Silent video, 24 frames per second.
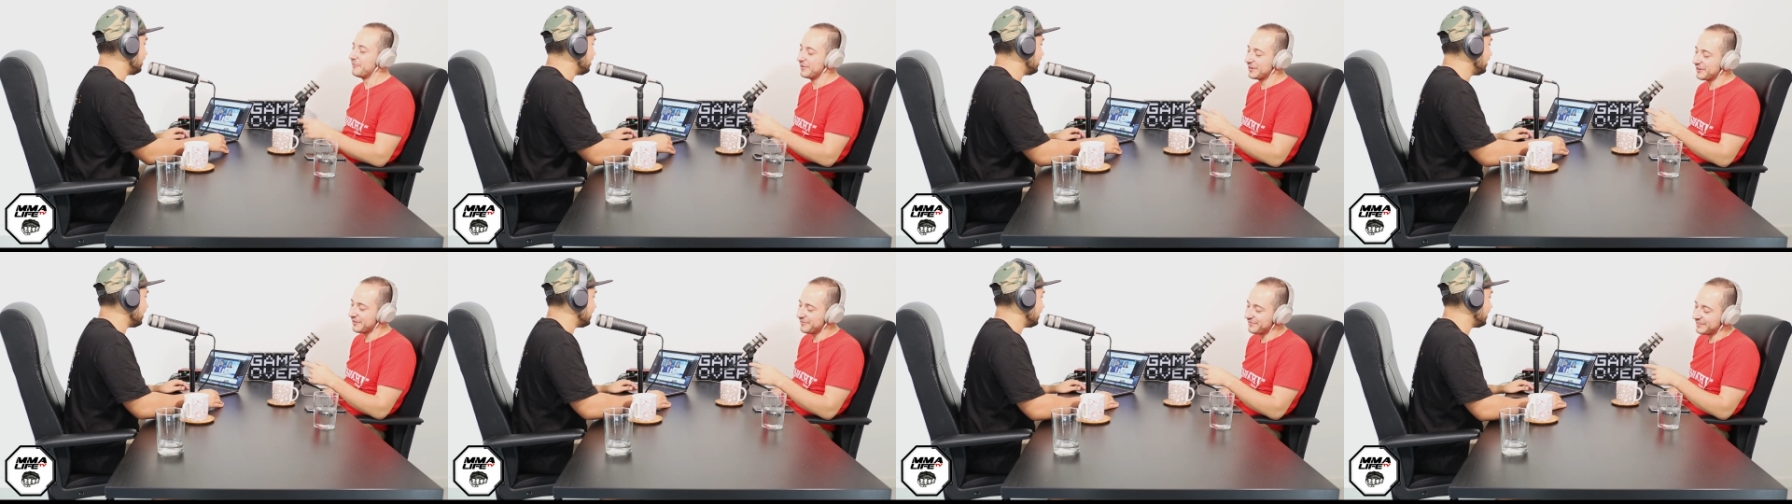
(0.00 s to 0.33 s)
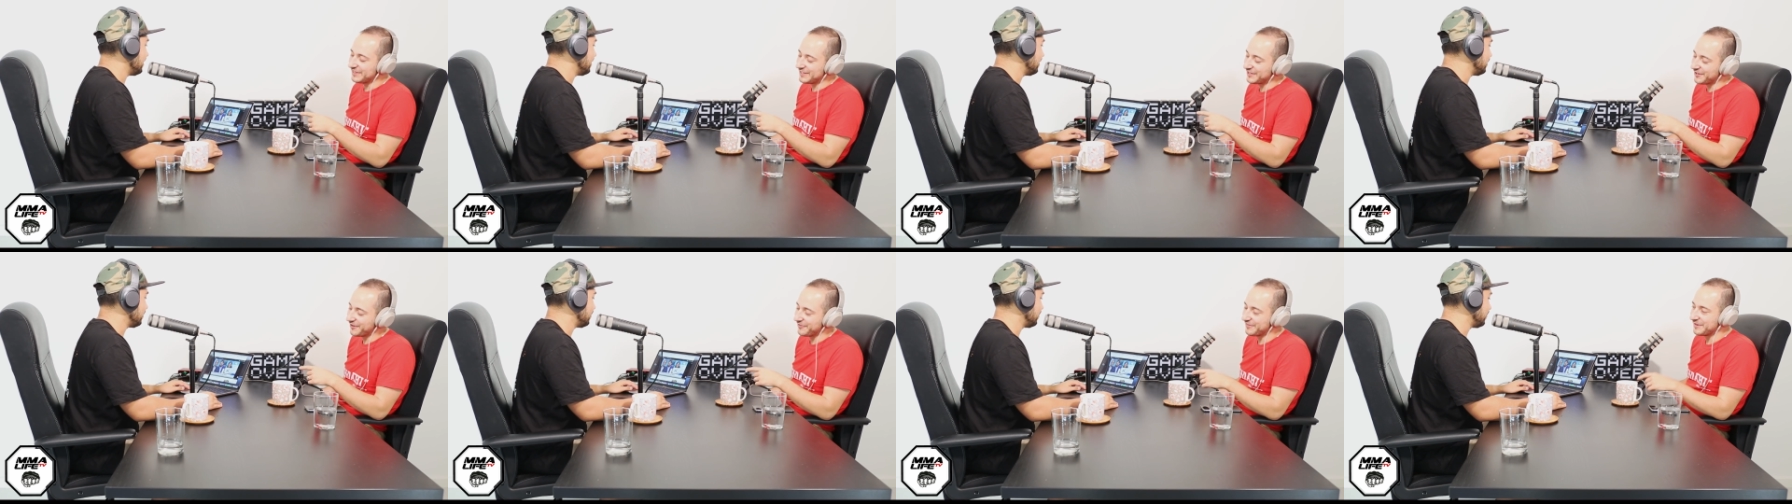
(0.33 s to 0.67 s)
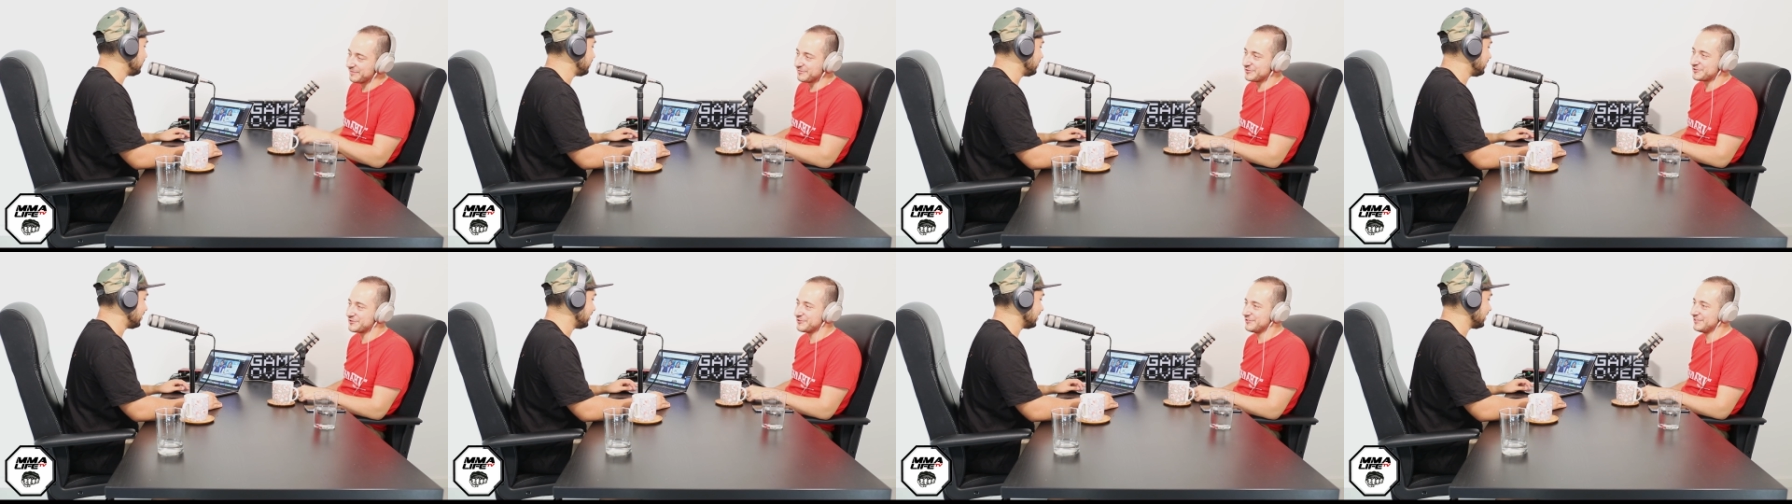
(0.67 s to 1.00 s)
have we got video of
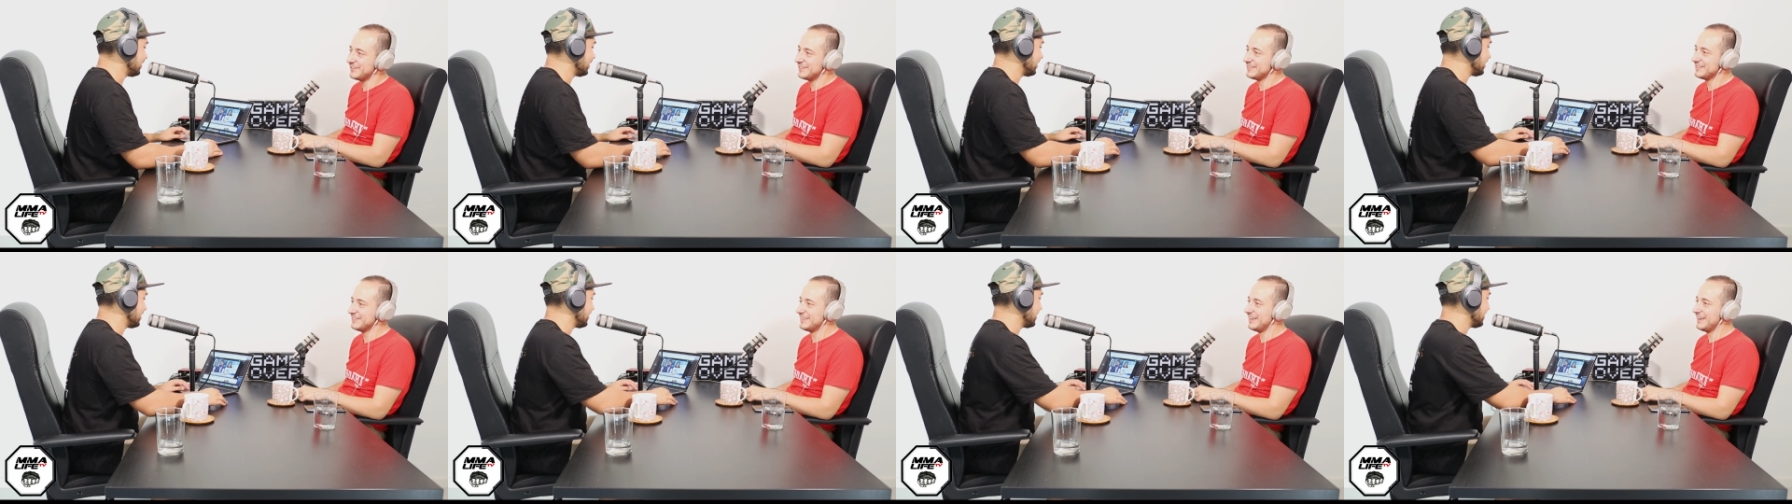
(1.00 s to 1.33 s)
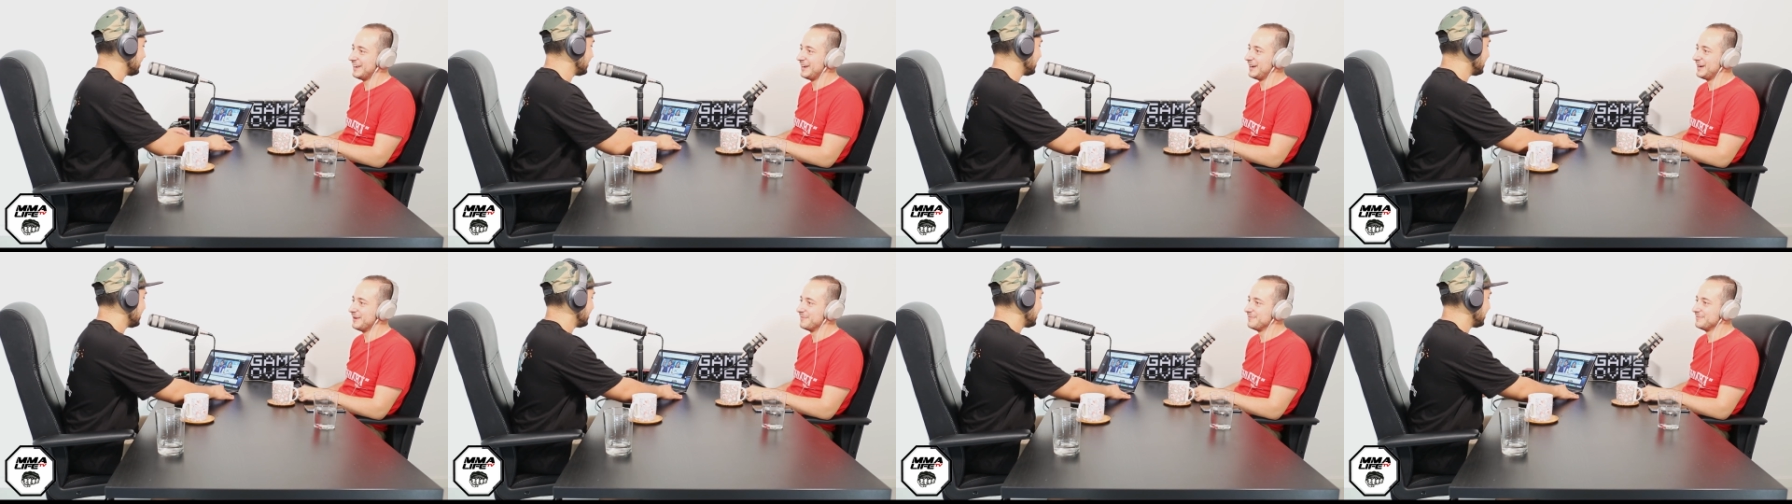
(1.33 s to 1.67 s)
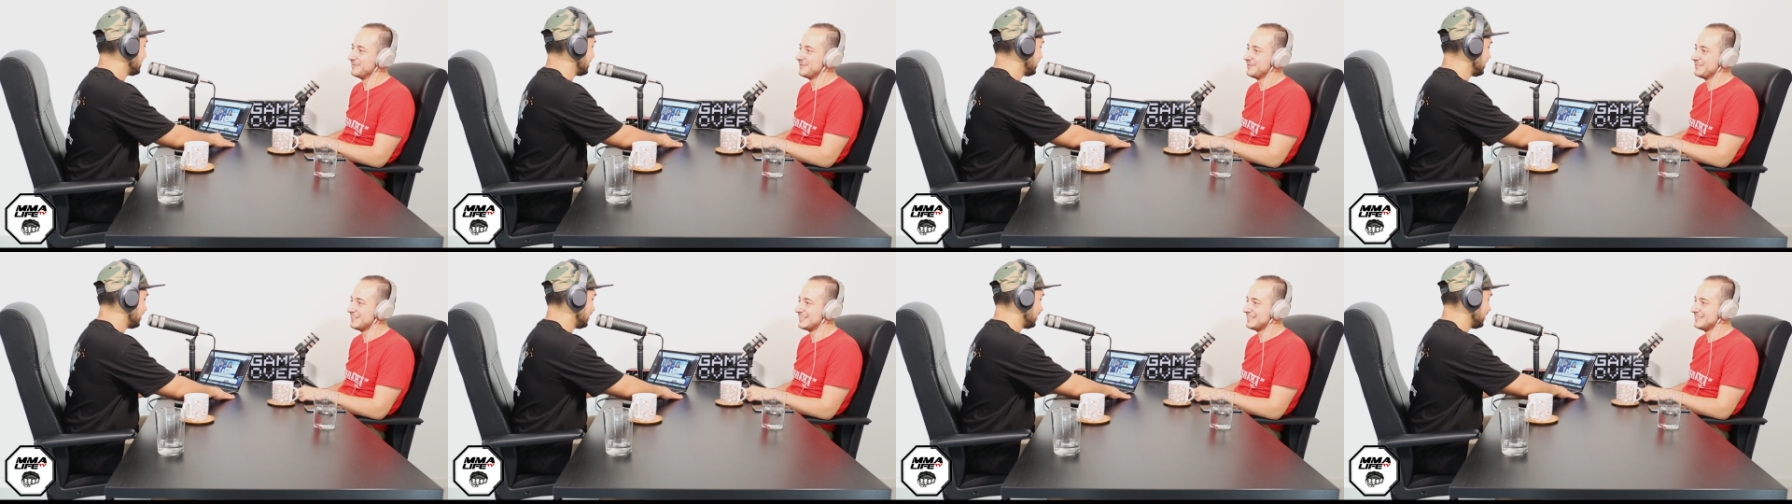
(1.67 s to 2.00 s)
him shoot,
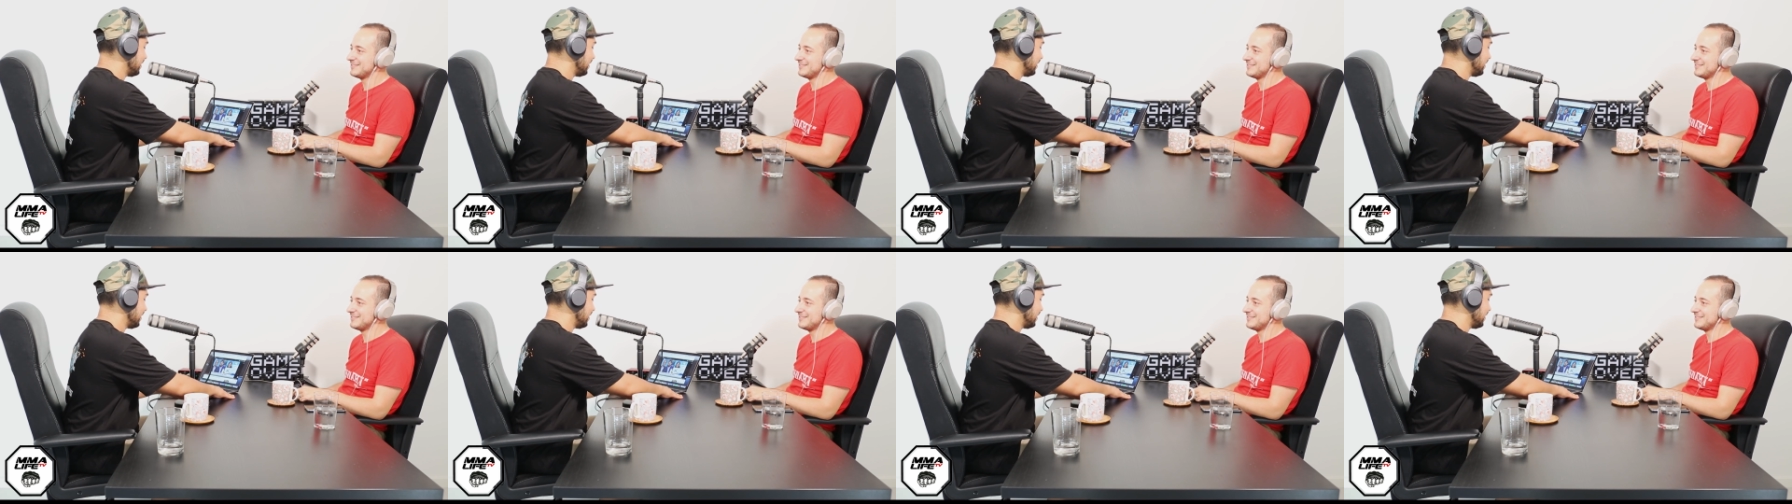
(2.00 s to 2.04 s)
um,